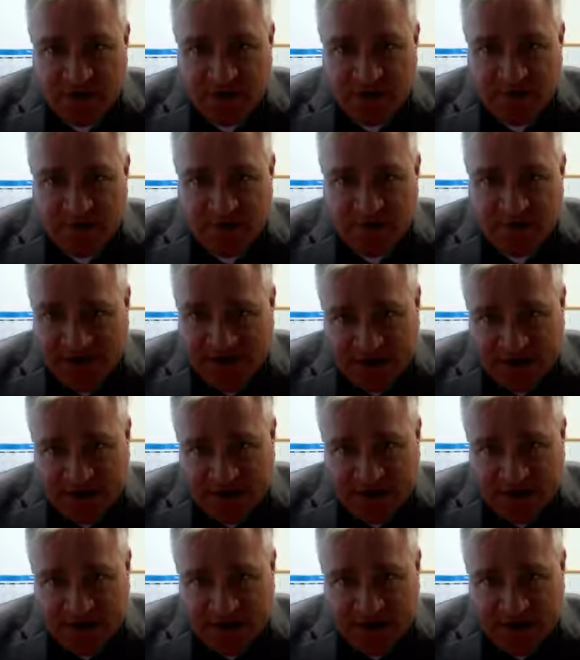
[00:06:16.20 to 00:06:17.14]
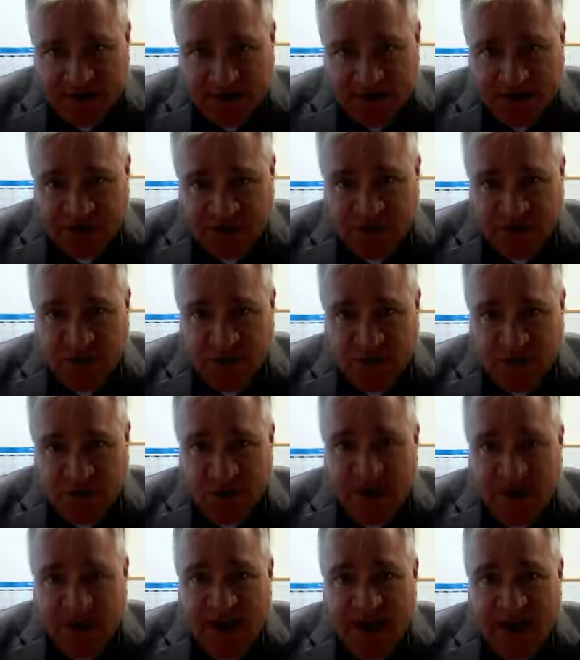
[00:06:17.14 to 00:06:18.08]
by an individual
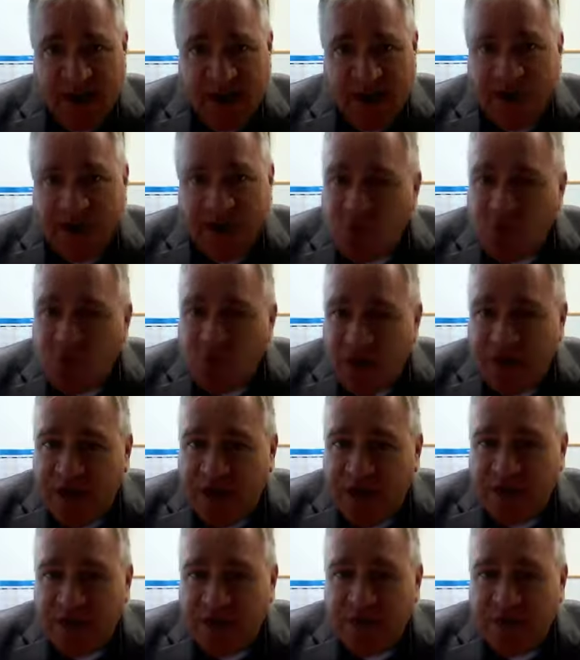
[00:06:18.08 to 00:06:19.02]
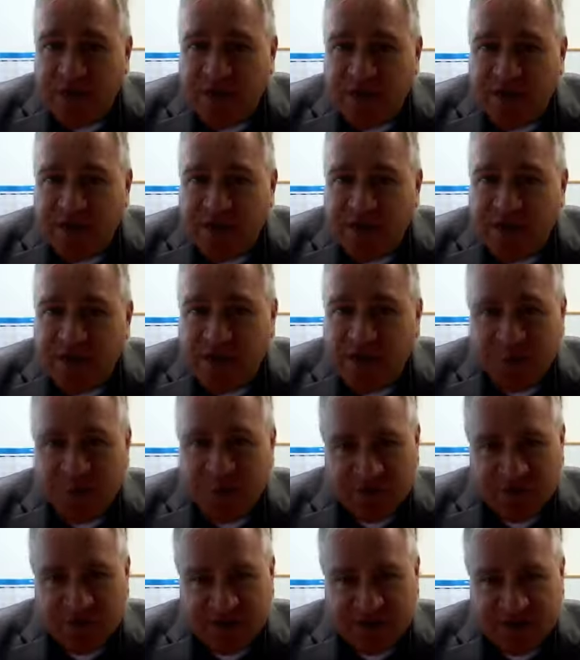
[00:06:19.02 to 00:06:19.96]
and whether that
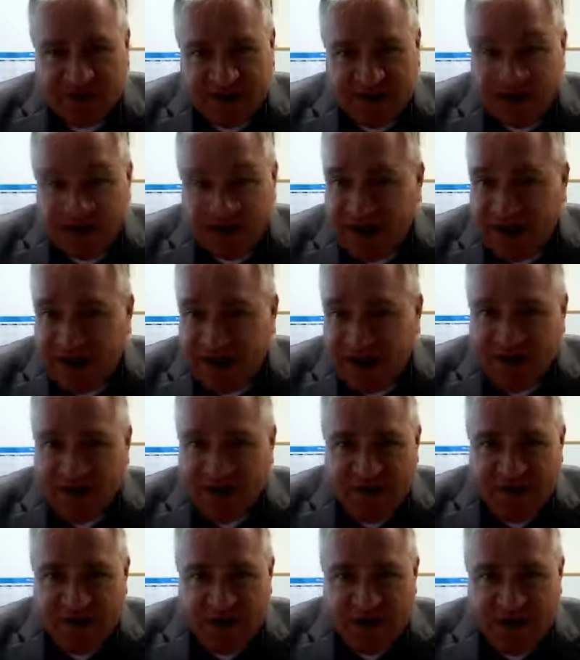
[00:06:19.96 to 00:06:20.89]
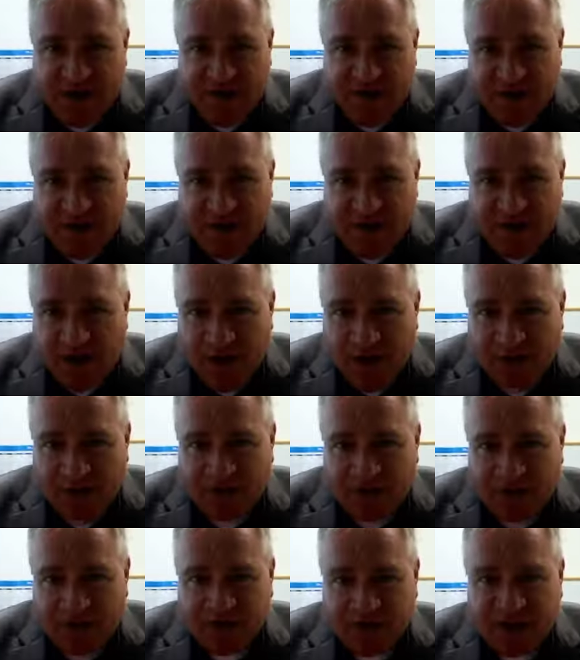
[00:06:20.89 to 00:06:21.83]
person is identified by
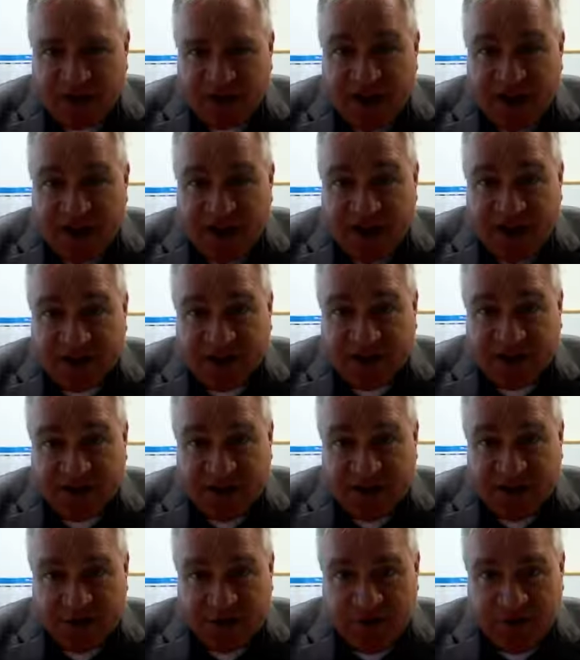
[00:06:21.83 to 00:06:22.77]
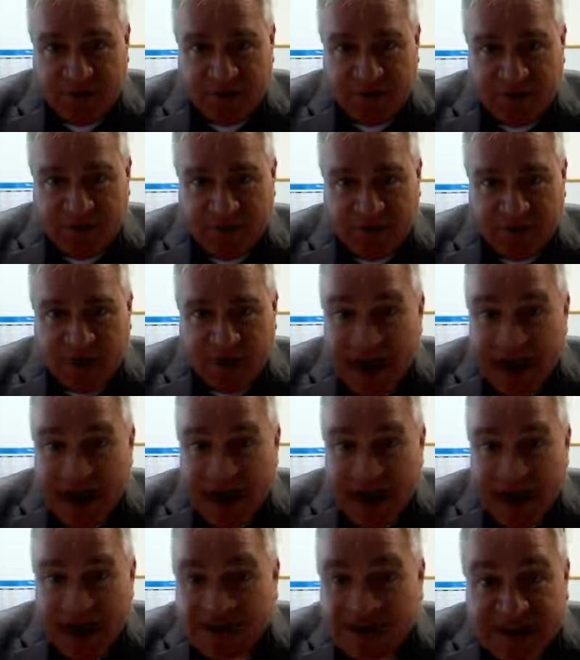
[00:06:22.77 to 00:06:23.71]
others as a leader.
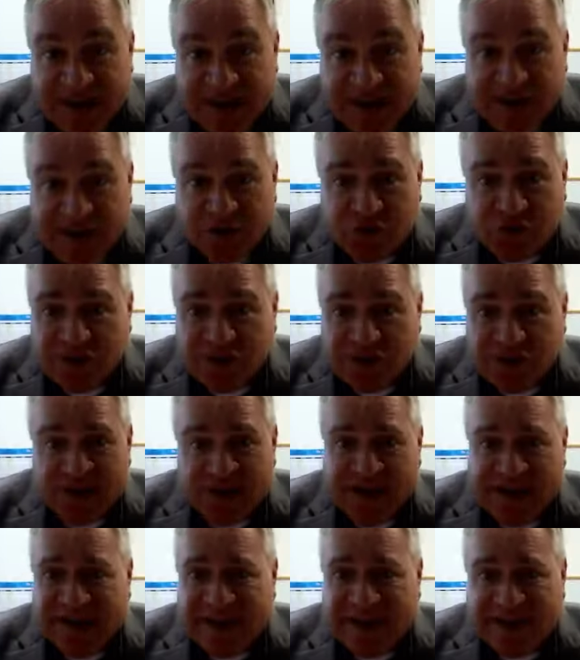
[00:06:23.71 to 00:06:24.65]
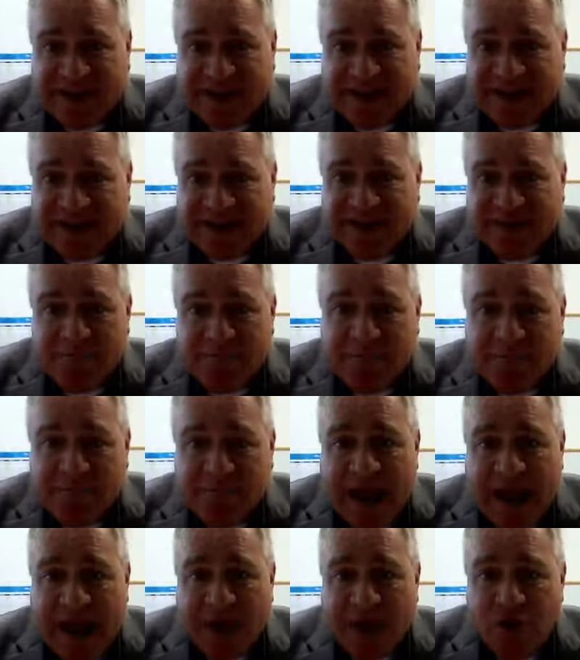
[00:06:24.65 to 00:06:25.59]
And what's interesting, it doesn't
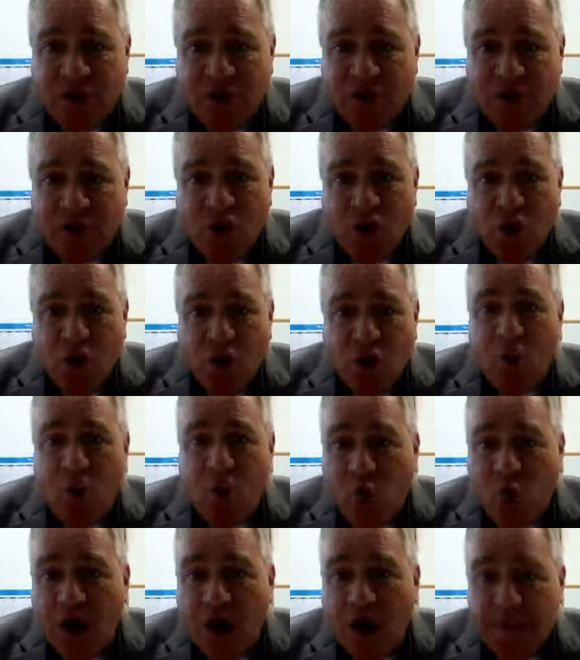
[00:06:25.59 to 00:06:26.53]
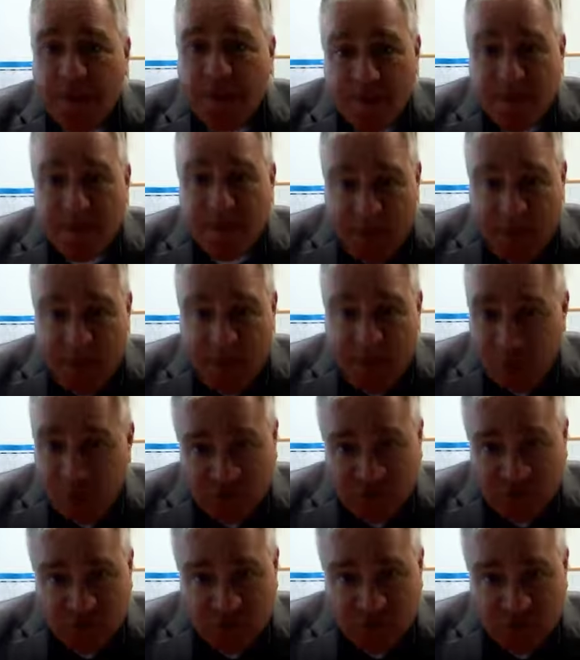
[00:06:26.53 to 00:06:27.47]
matter what that
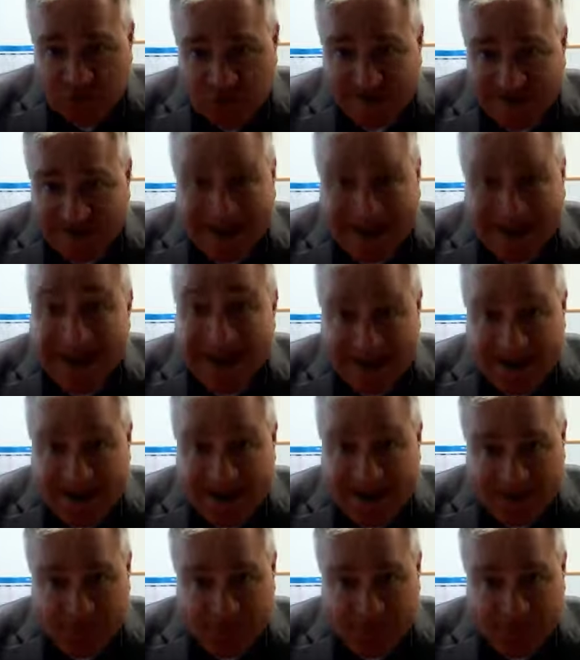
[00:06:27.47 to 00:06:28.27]
person was saying,